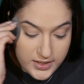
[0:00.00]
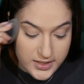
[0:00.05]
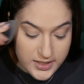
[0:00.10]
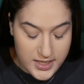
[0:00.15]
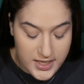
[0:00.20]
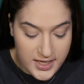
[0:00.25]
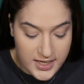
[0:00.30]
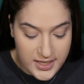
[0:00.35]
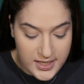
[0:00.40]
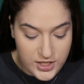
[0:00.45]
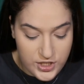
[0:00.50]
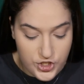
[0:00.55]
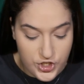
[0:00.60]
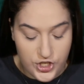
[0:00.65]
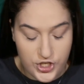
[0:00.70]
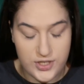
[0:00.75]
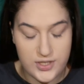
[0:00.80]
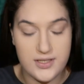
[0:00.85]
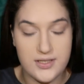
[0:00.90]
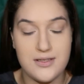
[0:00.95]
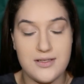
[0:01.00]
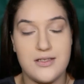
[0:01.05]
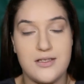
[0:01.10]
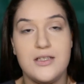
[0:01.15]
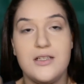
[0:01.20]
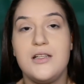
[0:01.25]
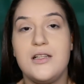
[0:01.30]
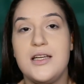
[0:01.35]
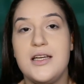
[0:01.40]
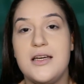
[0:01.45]
teenager
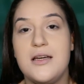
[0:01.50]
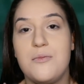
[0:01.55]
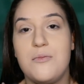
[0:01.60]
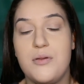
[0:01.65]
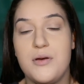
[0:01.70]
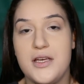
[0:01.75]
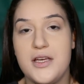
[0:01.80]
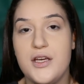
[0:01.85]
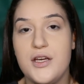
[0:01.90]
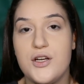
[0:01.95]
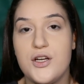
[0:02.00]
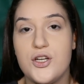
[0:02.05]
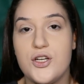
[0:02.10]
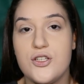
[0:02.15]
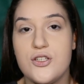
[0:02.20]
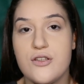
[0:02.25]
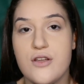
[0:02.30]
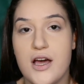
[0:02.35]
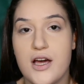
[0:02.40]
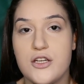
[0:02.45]
Cecilia Pierce